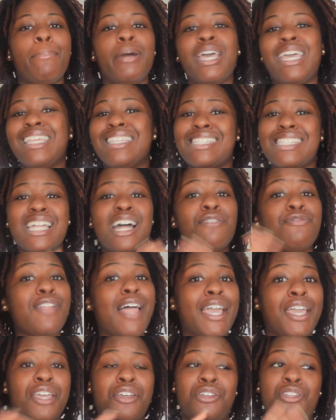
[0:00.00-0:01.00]
But stuff
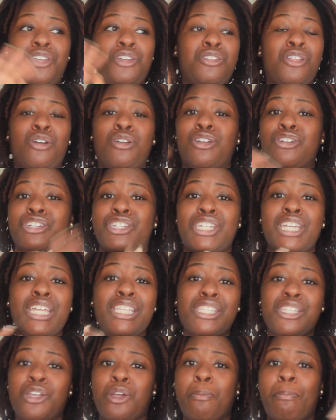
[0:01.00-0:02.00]
like, you know, your
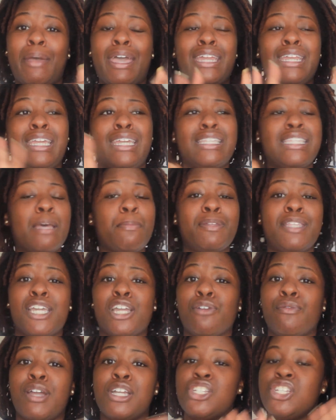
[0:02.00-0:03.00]
sheets and your bedding, any type of
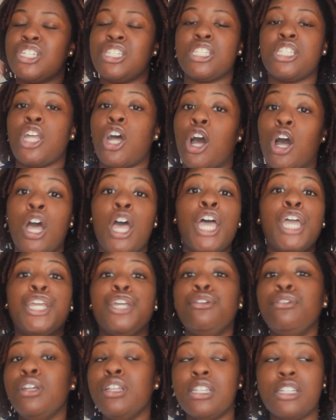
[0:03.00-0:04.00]
decorations, no.
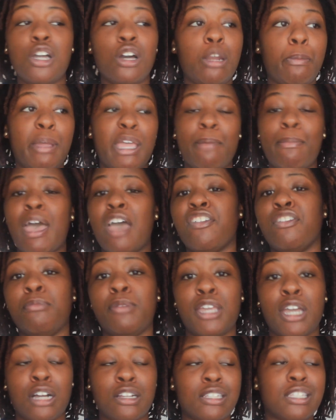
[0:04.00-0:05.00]
You need to go to Bed Bath &
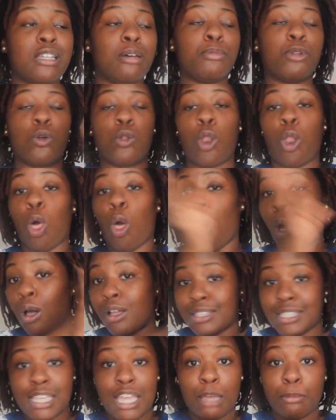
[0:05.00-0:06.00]
Beyond something a
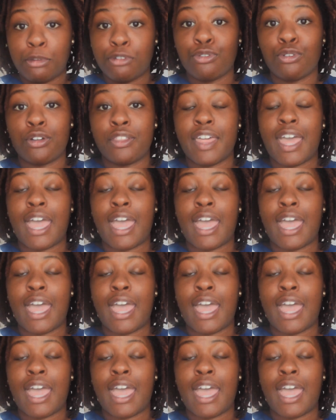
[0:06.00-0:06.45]
long time before